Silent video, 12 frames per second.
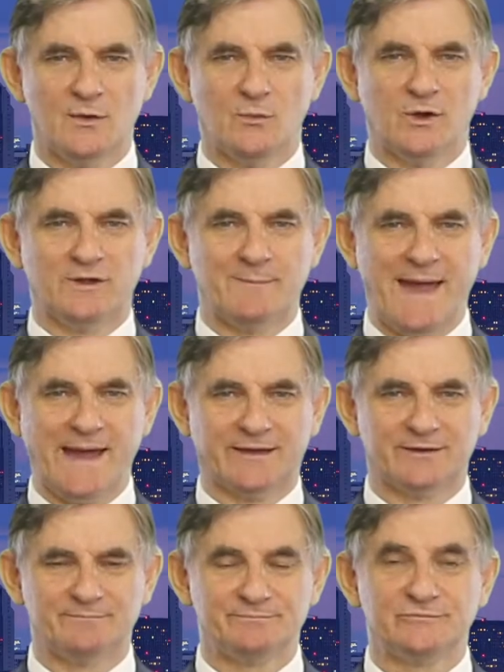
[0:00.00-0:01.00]
Welcome
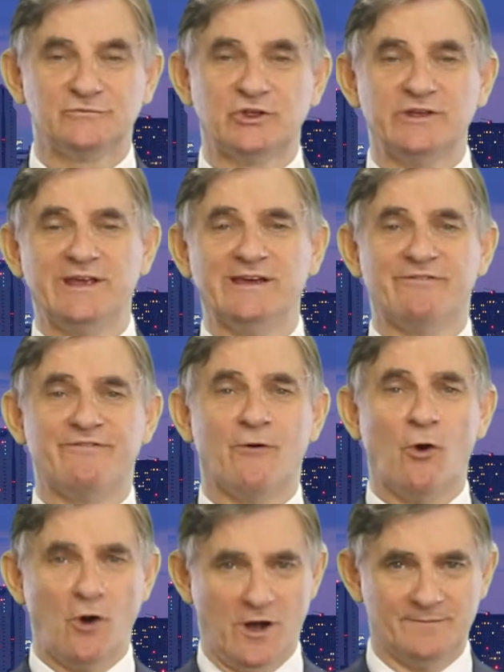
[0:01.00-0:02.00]
back to year
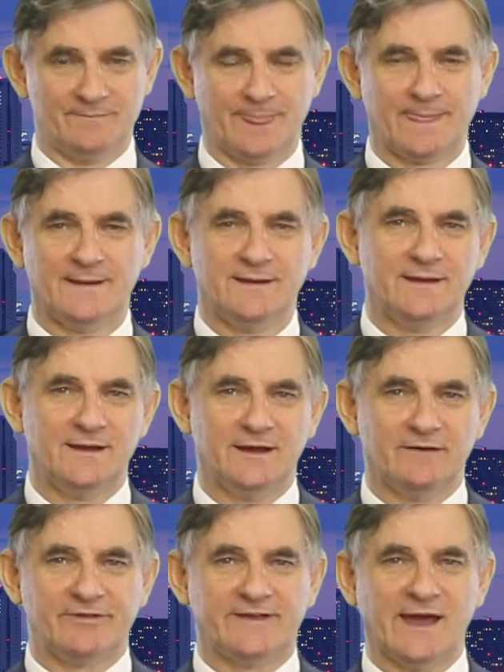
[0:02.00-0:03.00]
4
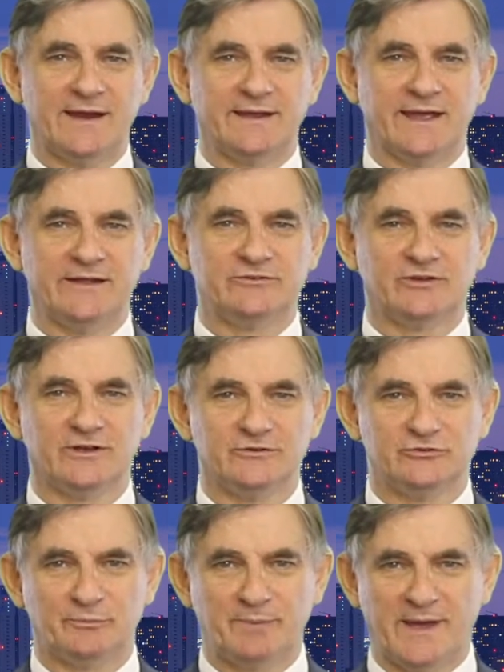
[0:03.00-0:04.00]
of the Cutting Edge
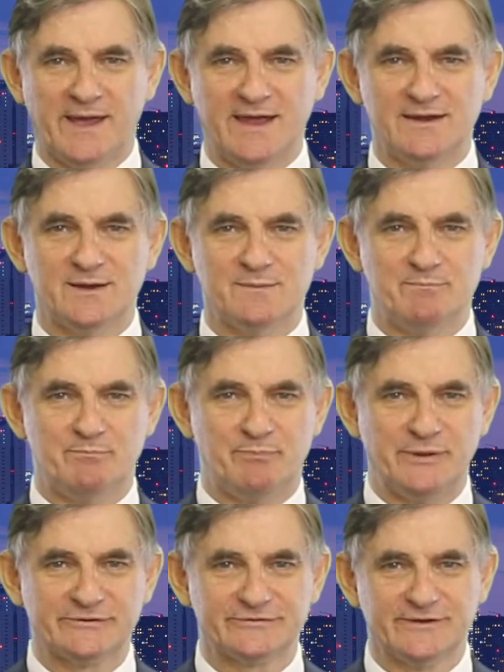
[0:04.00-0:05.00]
Japan
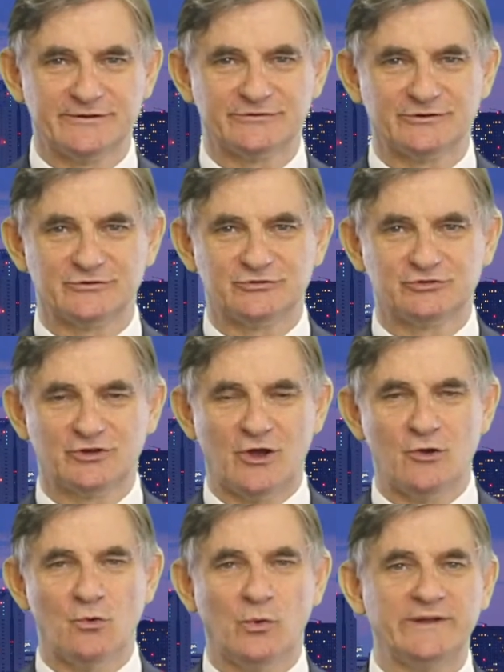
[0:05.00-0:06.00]
Business
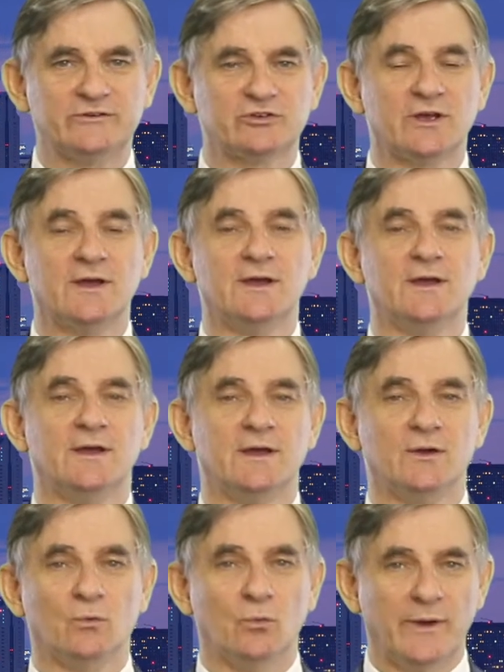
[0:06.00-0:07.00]
Show, which
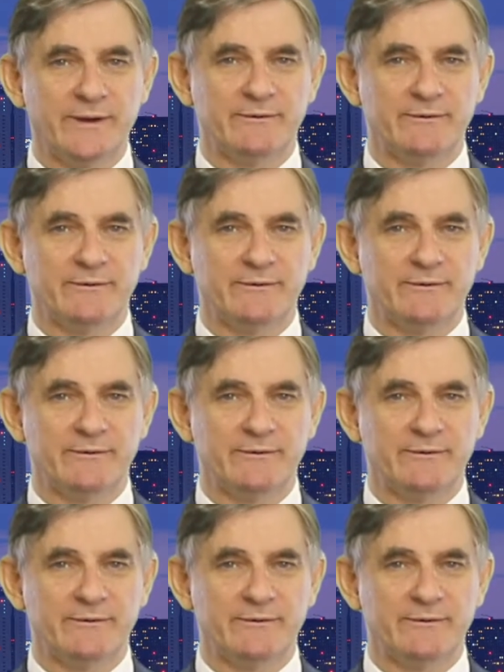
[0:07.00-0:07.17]
we